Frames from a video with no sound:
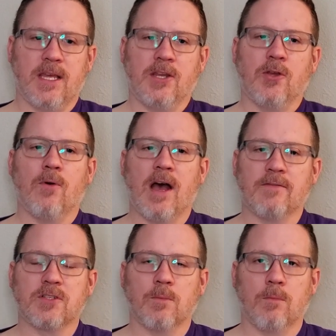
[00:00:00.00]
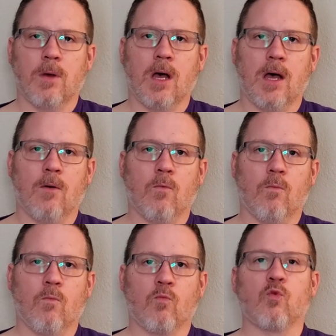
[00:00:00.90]
they do have some
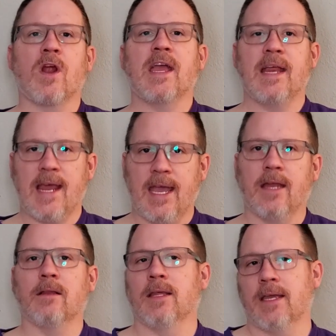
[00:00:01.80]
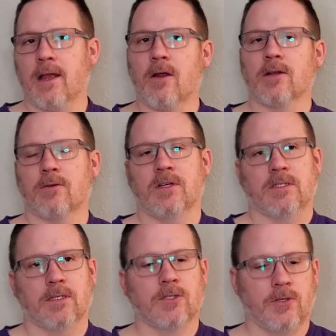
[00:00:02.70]
rain handling
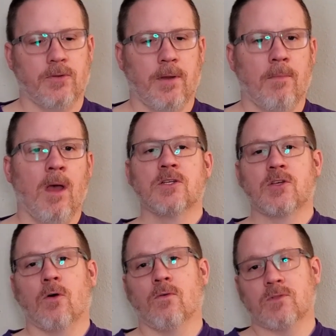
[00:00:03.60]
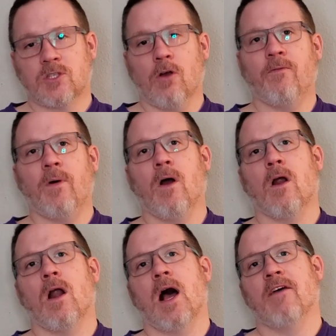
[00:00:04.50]
characteristics to them. So
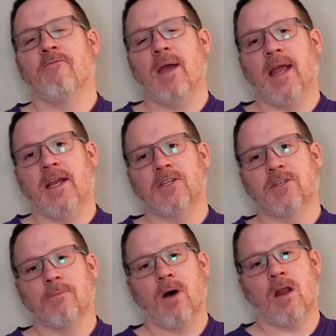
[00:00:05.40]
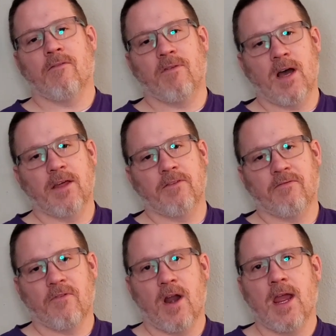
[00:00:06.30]
far I've managed to modify the
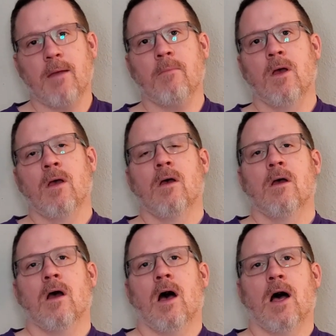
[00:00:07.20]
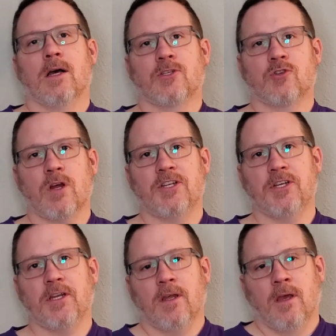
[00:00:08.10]
frame, stretch
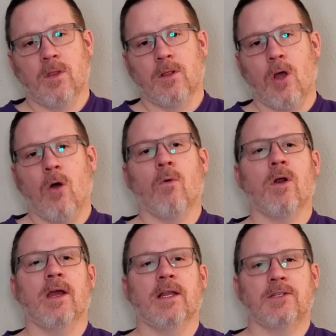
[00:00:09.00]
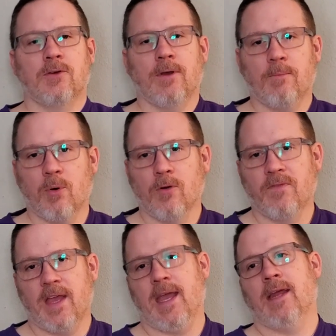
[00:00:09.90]
it, lower it to improve
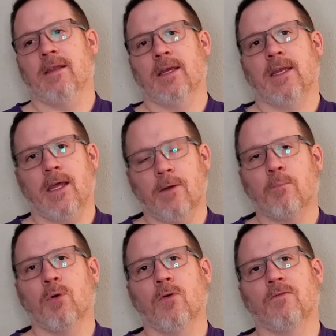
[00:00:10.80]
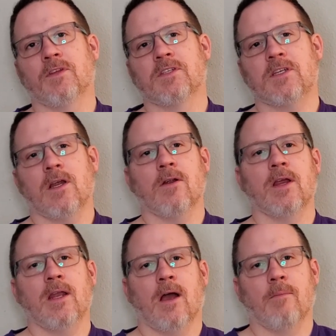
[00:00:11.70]
the handling, improve the
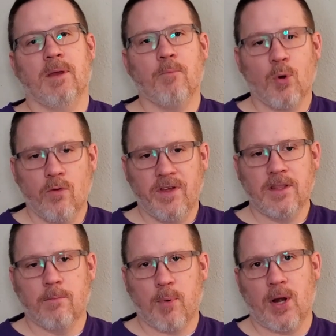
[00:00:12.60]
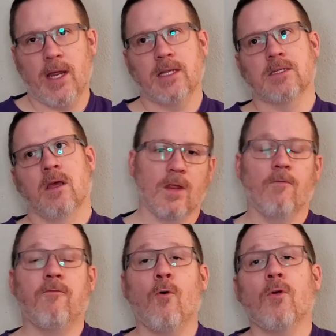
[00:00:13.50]
steering. I'm improving the brakes.
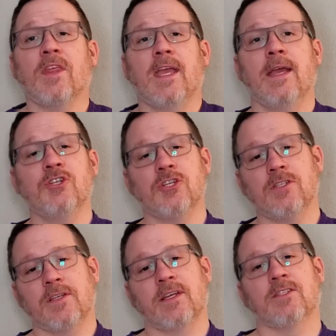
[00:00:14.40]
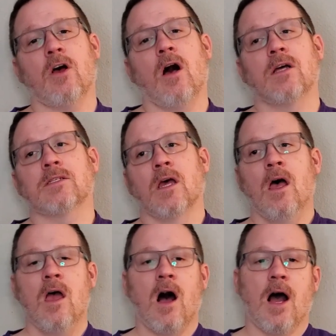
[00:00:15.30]
For the engine's exhaust,
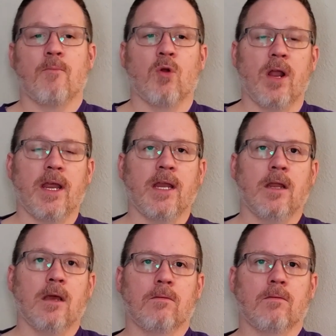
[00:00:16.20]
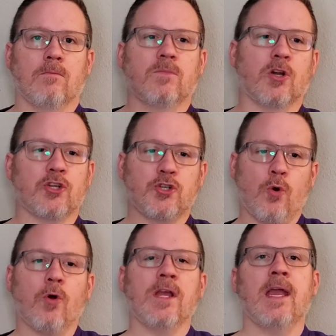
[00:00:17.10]
I'm running their
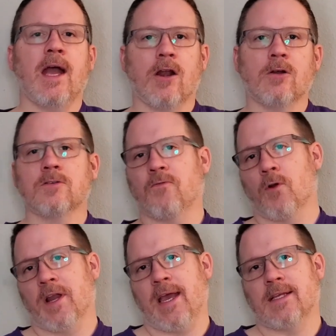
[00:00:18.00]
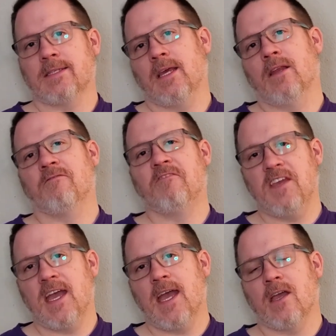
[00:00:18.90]
shorty headers for an S10
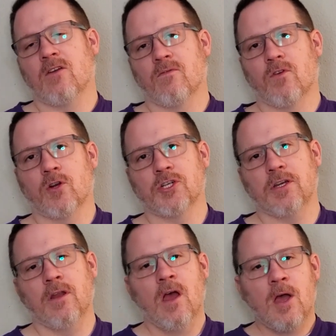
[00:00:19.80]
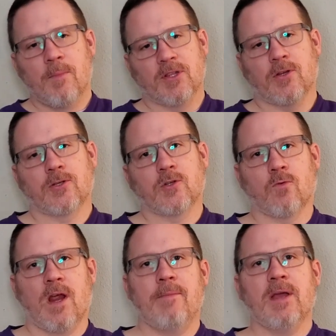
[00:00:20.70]
V8 conversion, but they're
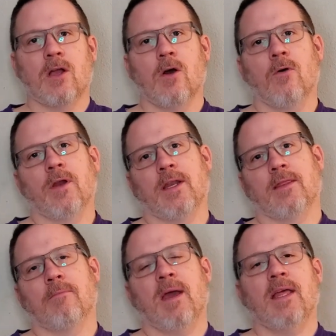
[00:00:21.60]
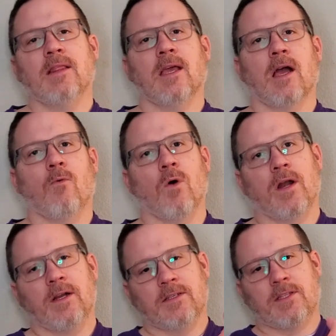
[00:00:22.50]
ceramic coated, and the main thing I
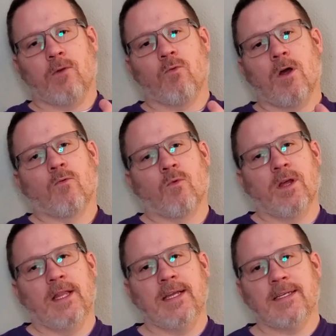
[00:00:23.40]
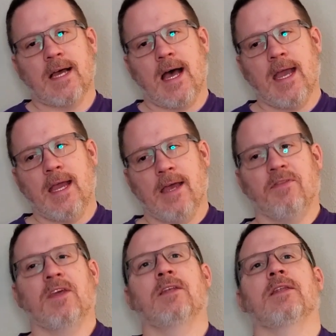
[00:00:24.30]
wanted is they run really tight
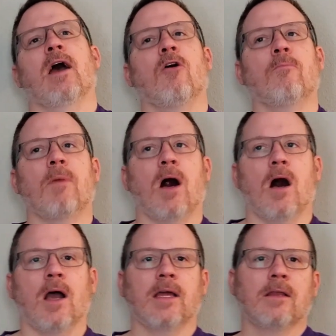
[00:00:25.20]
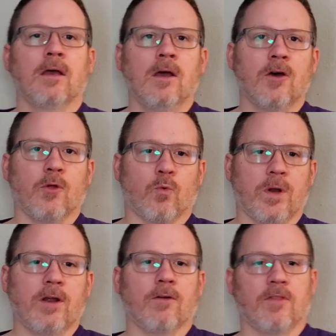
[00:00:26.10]
and then down behind the
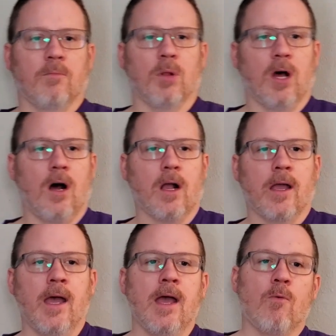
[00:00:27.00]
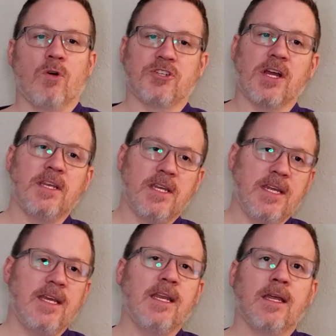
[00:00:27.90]
rear of the block, which I
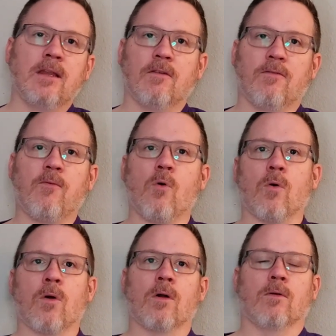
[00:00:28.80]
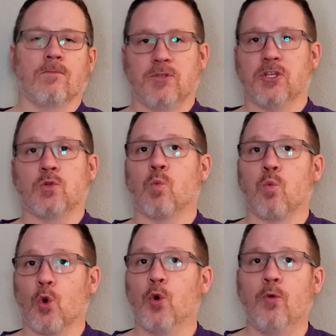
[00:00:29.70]
needed for just
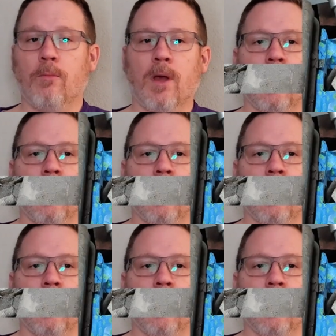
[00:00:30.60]
room.